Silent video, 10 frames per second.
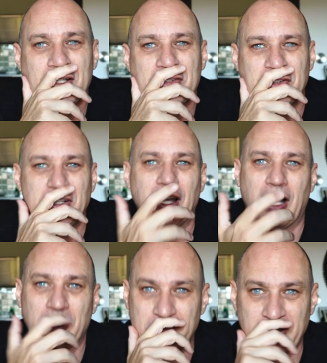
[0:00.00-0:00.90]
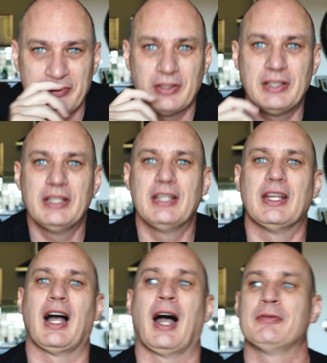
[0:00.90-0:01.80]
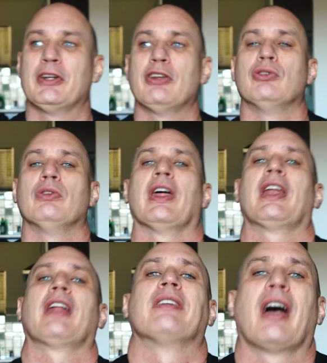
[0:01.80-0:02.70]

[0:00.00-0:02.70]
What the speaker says: so yeah, I'm gonna do that. I